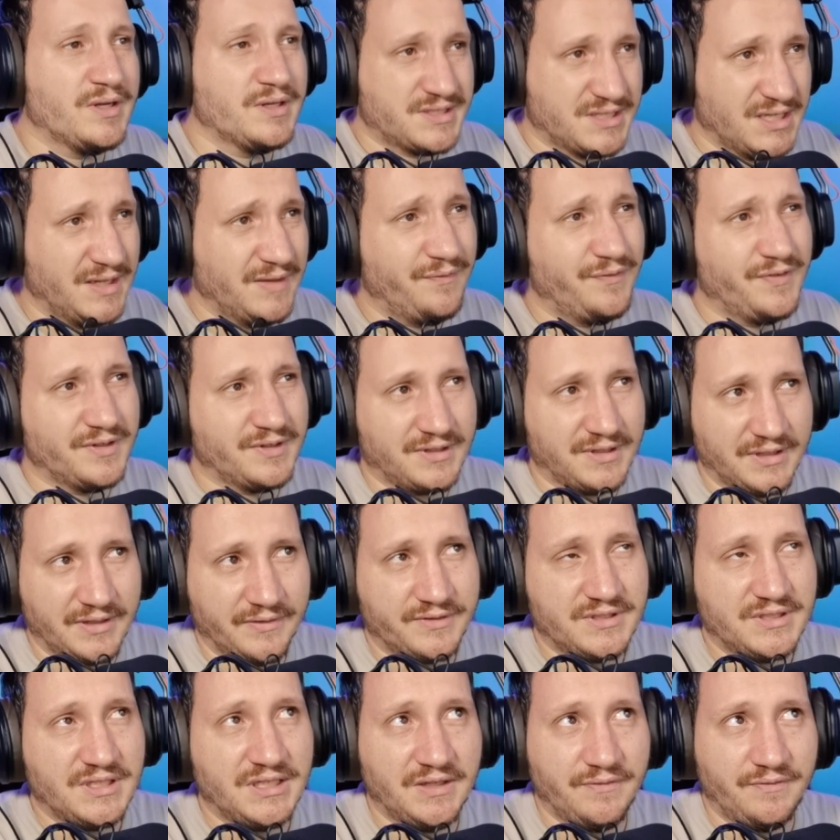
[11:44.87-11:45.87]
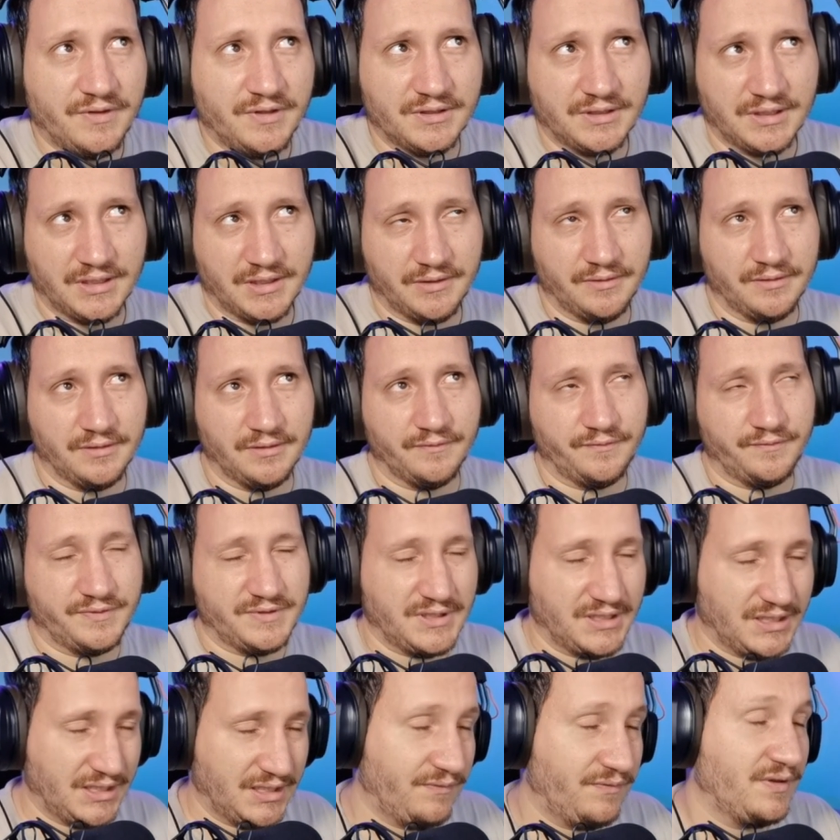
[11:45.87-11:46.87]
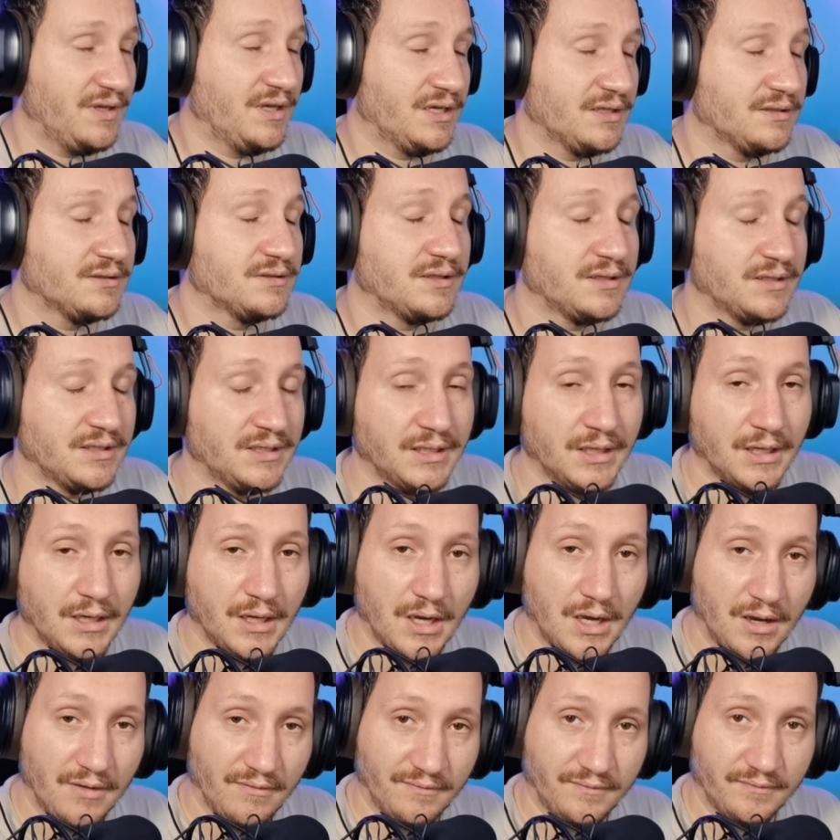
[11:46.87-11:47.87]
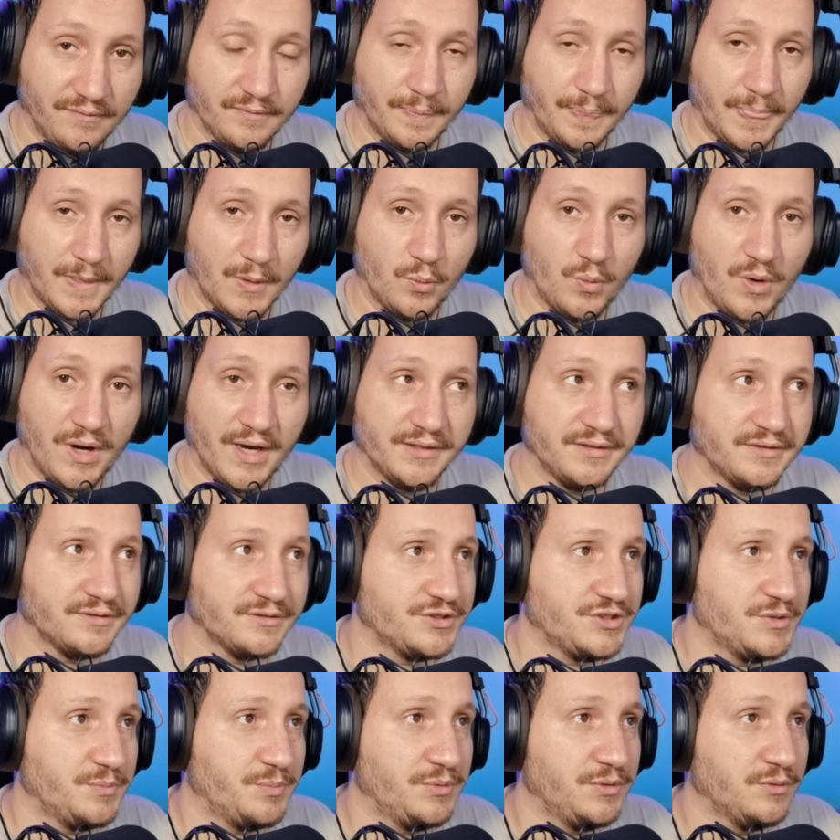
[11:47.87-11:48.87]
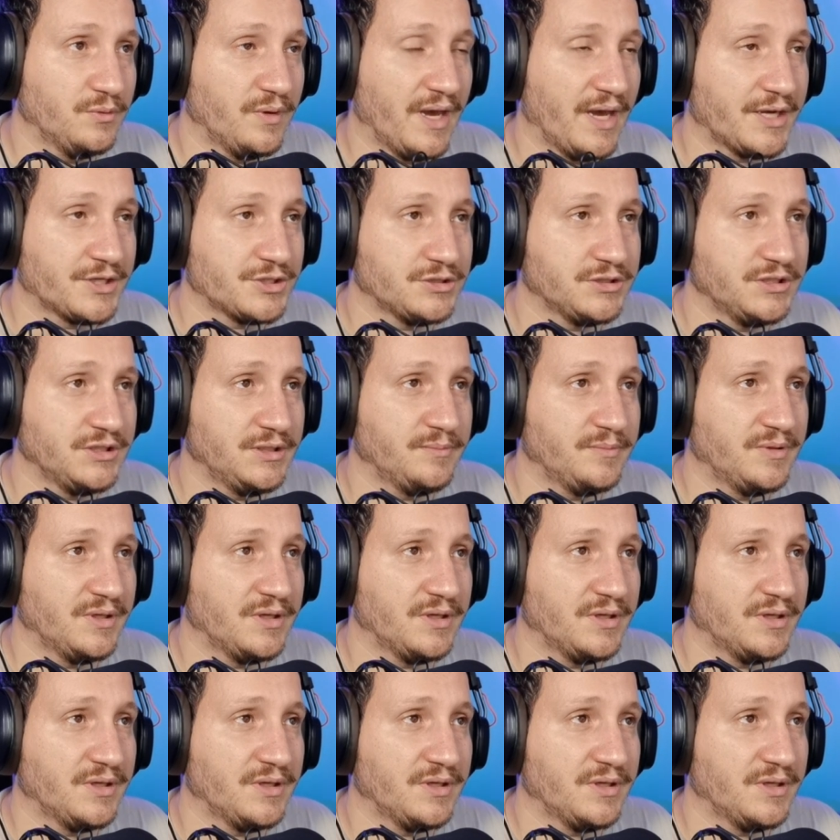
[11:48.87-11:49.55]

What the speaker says: significantly wider GPU actually,